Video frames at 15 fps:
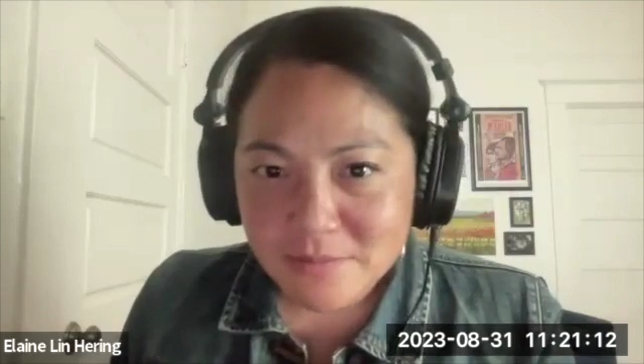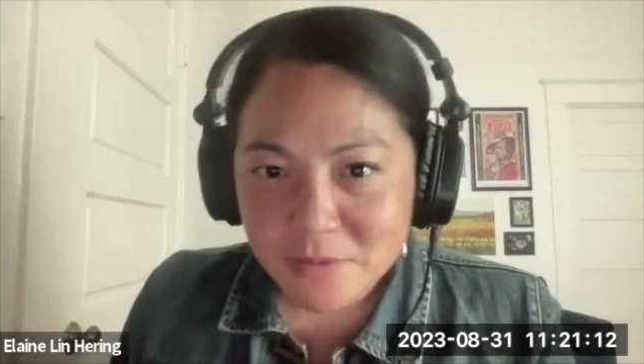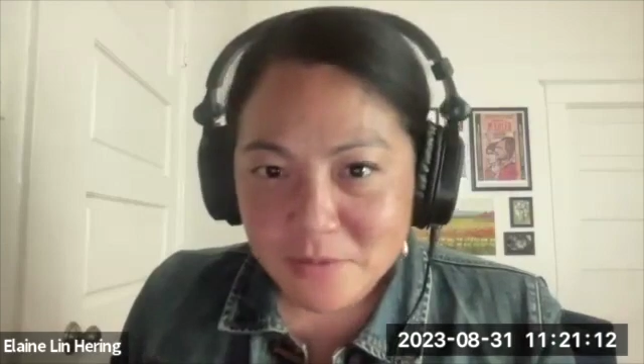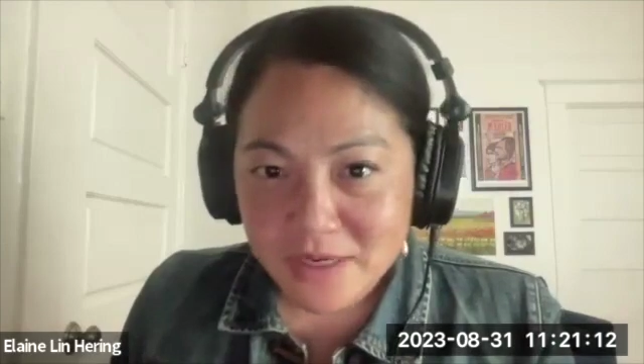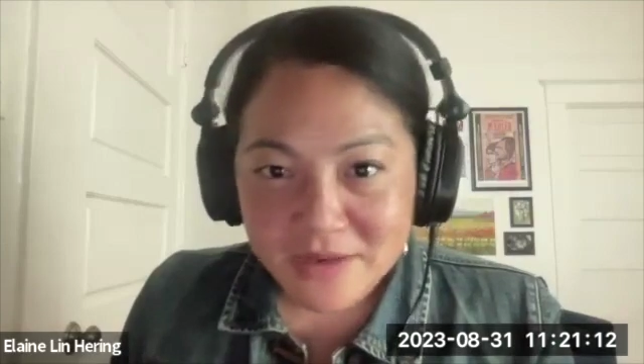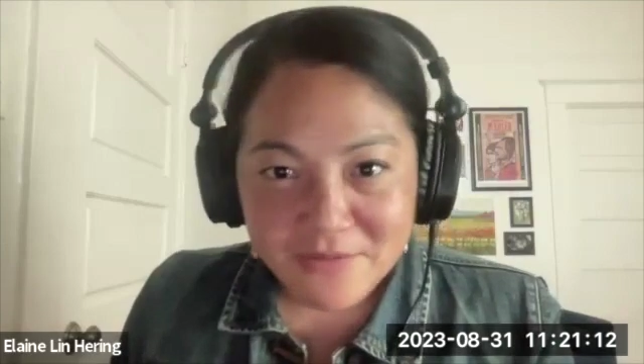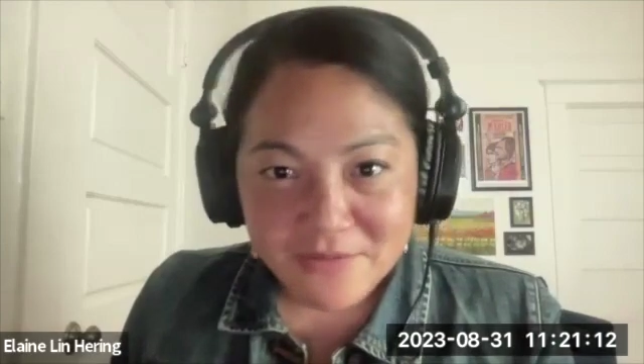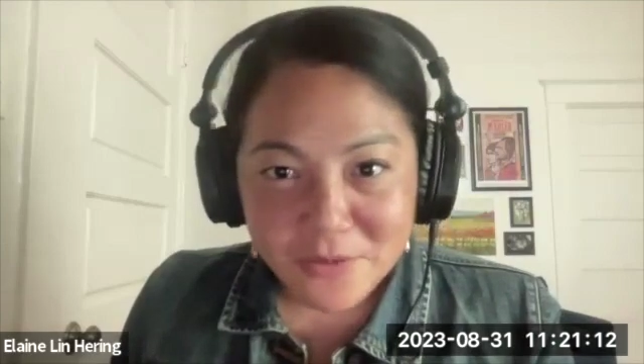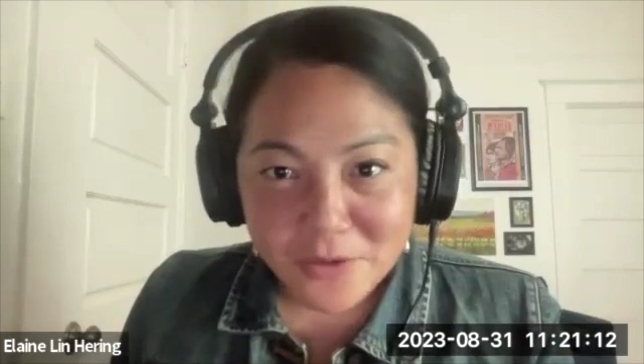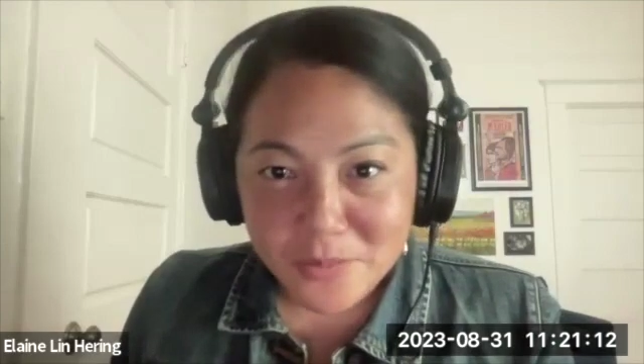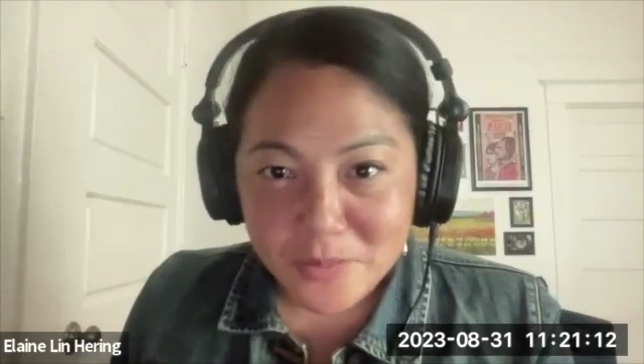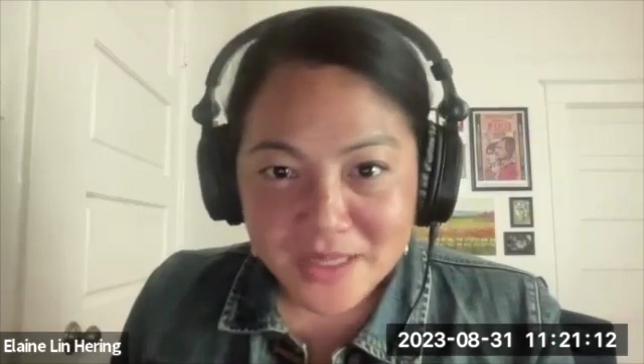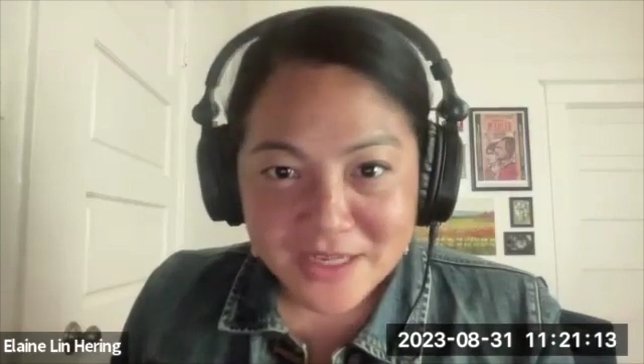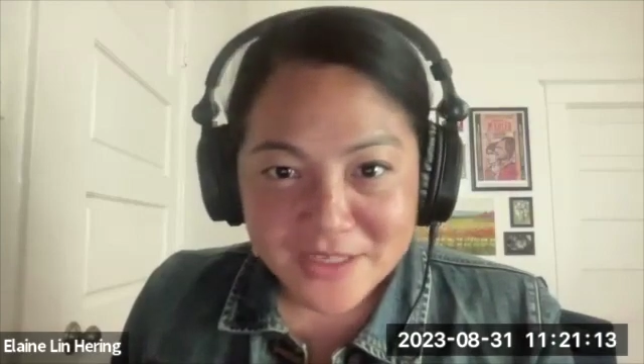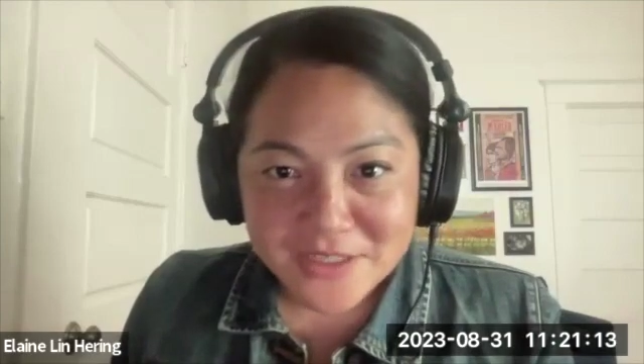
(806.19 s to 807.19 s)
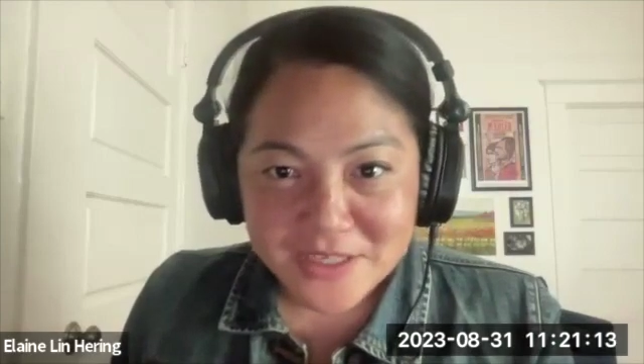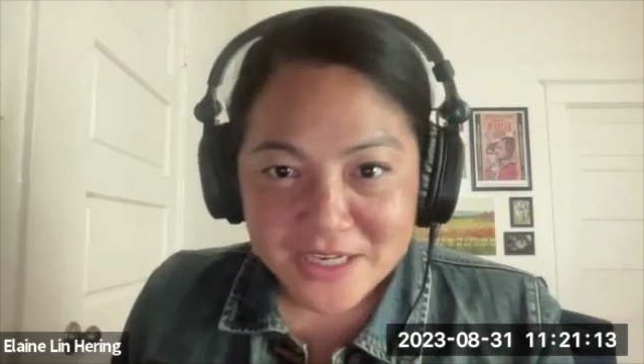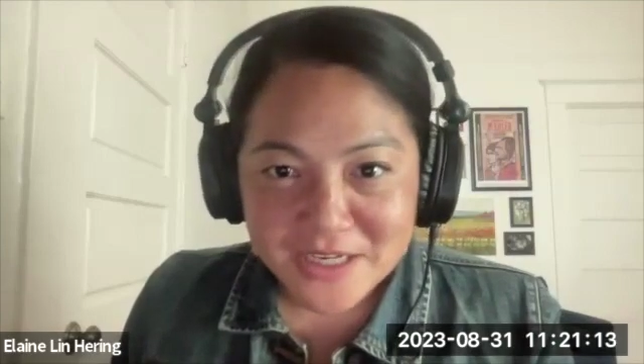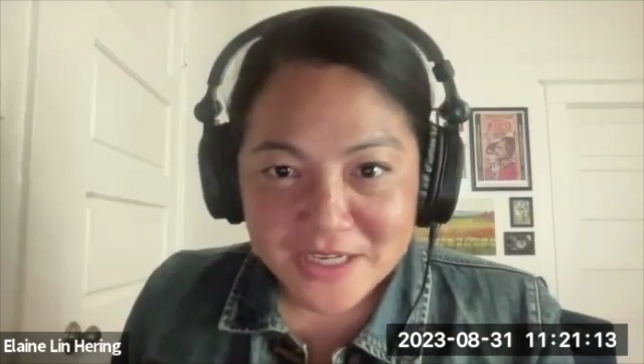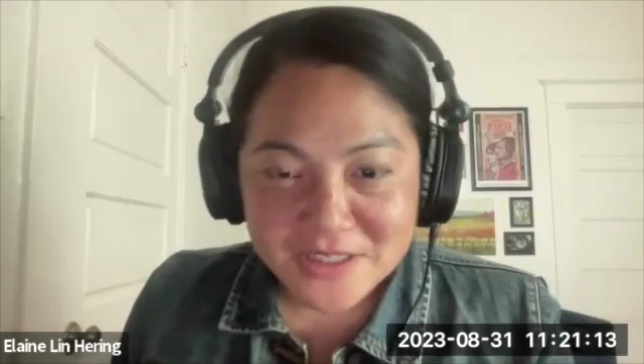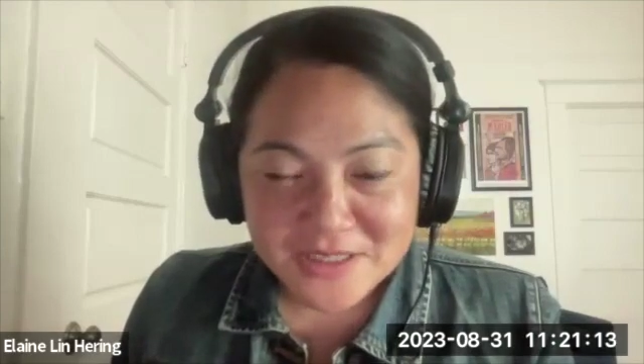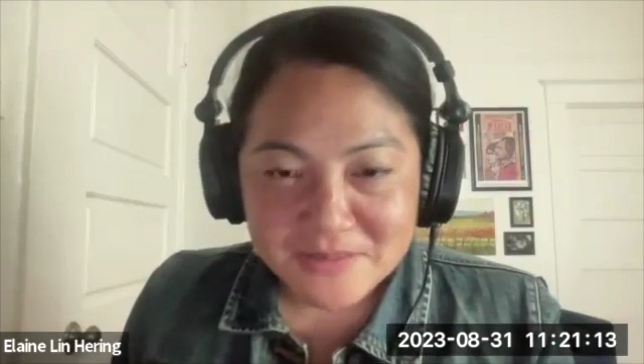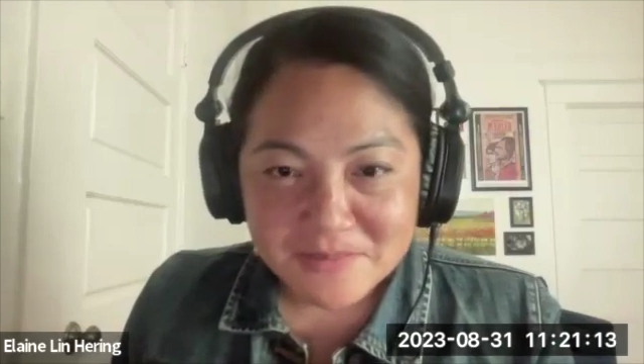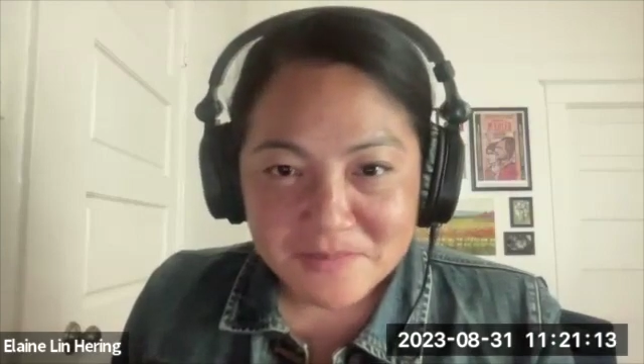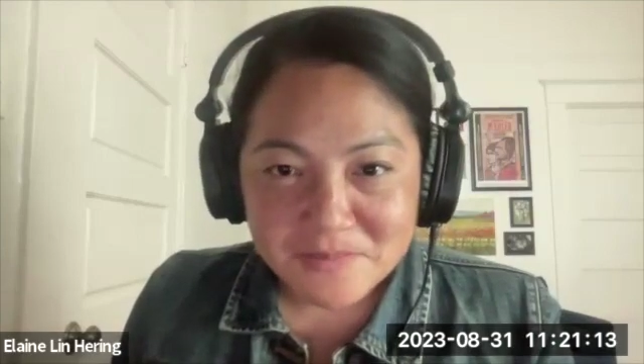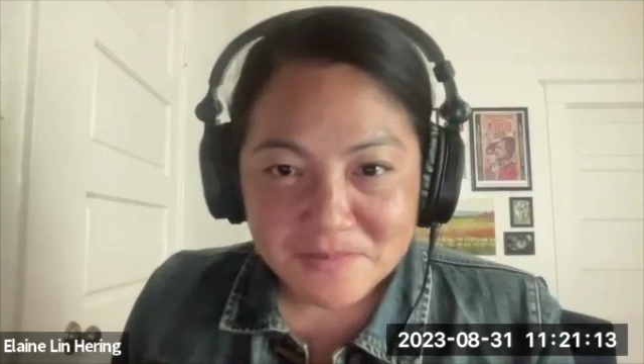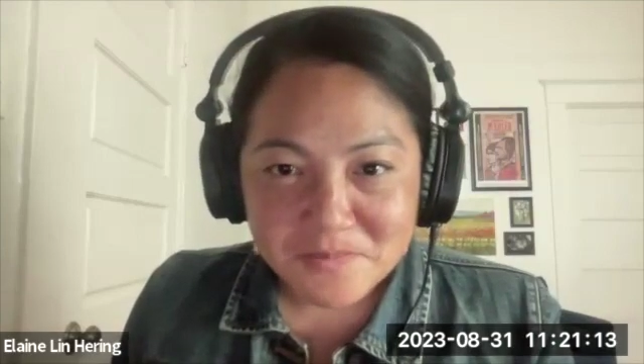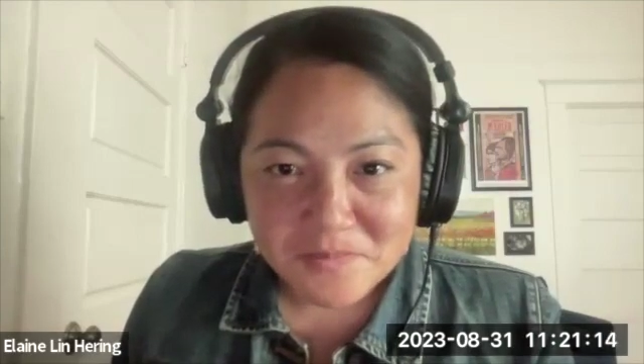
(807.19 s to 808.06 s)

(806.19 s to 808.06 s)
or informal education,